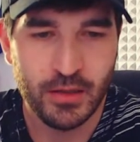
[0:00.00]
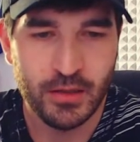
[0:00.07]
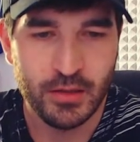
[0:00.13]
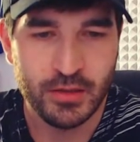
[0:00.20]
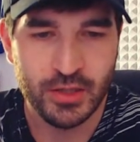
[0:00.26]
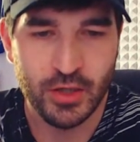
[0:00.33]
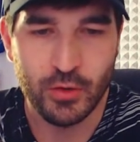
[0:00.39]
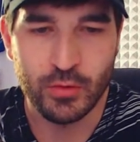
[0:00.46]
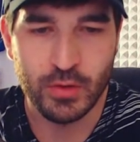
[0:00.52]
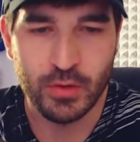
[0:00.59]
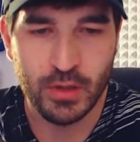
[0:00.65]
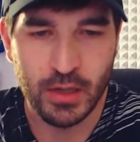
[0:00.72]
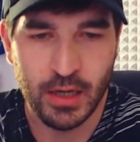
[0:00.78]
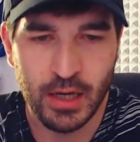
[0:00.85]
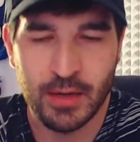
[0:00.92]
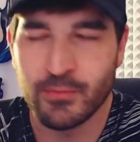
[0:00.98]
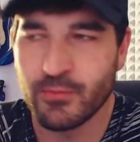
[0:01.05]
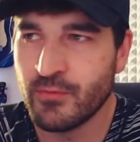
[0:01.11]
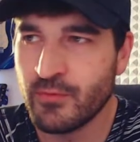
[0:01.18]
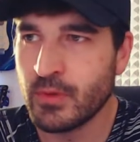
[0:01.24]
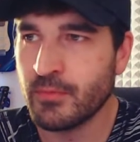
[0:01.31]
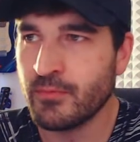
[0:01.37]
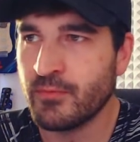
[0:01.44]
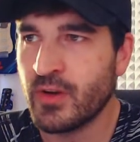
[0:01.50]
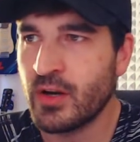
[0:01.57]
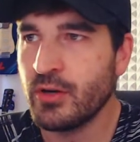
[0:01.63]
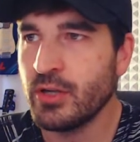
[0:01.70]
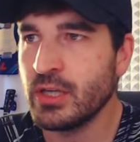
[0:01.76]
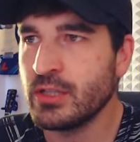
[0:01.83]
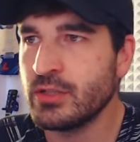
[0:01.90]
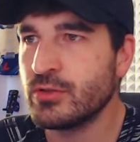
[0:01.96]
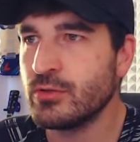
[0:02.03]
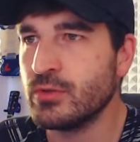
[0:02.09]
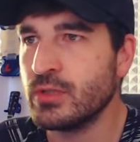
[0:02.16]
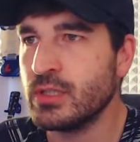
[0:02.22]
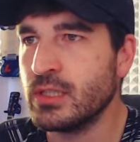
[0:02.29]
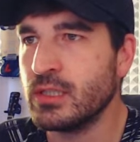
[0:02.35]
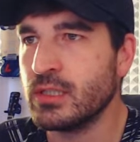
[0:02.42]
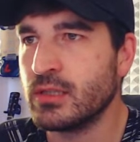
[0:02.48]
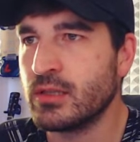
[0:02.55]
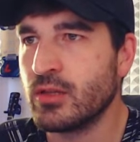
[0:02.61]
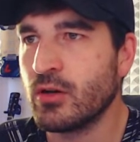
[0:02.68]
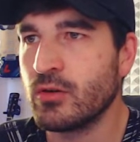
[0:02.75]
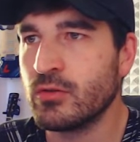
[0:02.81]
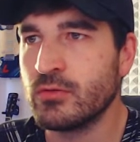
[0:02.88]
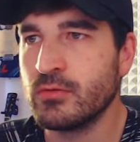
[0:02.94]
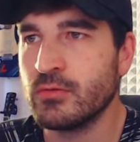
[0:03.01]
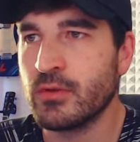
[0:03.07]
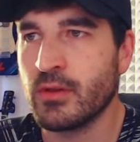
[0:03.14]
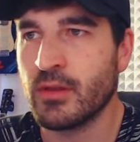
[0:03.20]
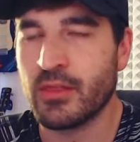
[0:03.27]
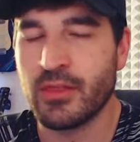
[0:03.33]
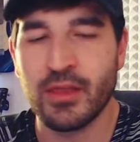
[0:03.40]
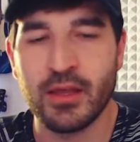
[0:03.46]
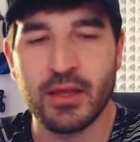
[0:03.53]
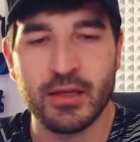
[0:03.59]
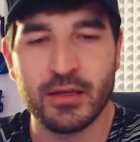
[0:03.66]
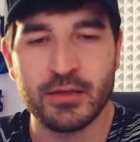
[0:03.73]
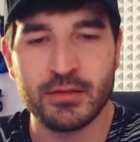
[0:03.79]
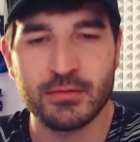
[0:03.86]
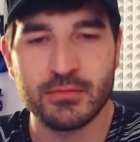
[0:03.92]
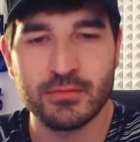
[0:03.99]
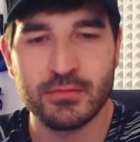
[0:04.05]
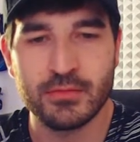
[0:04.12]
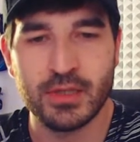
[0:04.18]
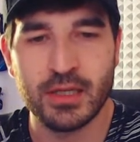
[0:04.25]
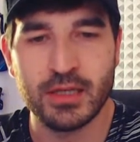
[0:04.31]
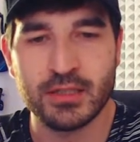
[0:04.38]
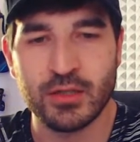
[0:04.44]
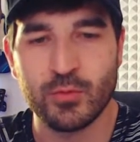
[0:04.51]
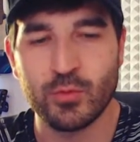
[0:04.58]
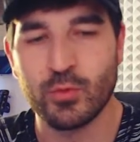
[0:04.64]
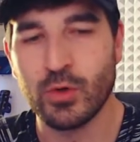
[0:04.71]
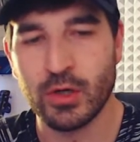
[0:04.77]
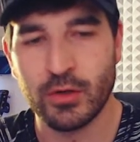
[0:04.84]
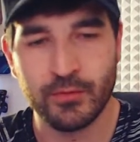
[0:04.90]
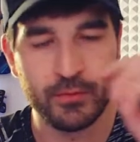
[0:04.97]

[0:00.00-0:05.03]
So I'm very into the tone thing that somebody